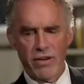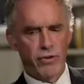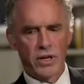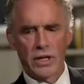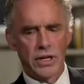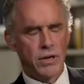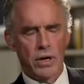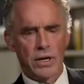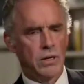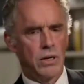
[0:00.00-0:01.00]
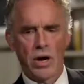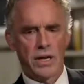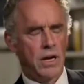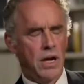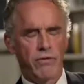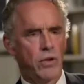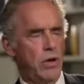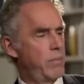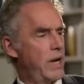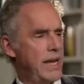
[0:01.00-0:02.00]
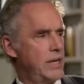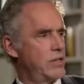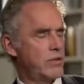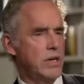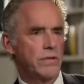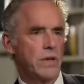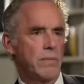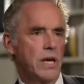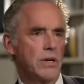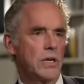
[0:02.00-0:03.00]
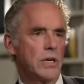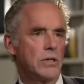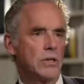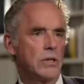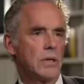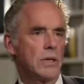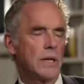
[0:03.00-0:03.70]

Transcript: Definitely not enough, not by any stretch of the imagination.